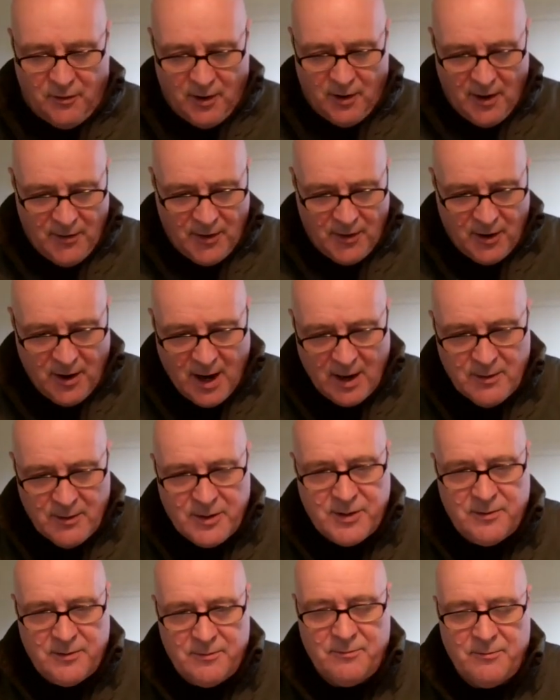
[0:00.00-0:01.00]
the
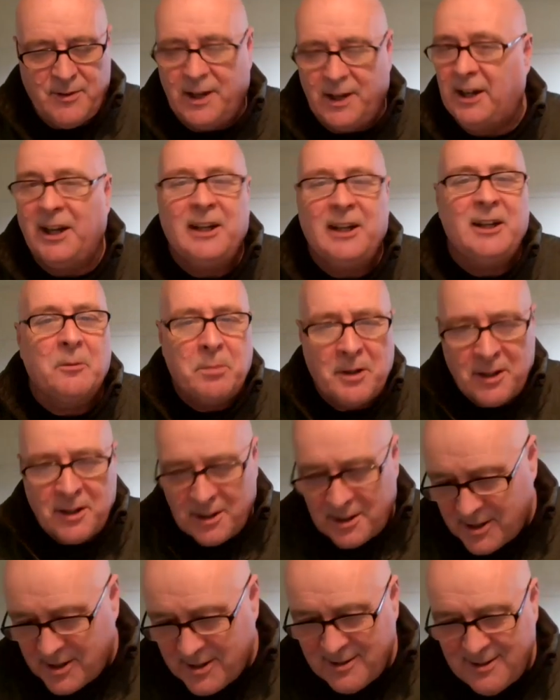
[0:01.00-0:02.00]
grouse, little
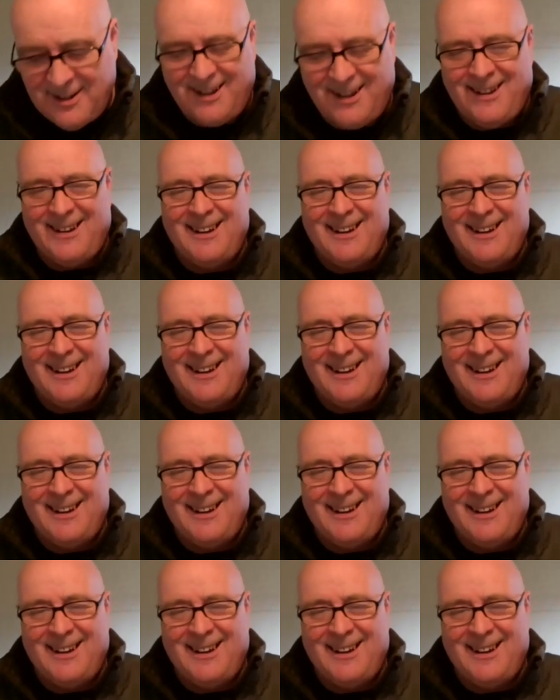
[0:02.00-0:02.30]
birds,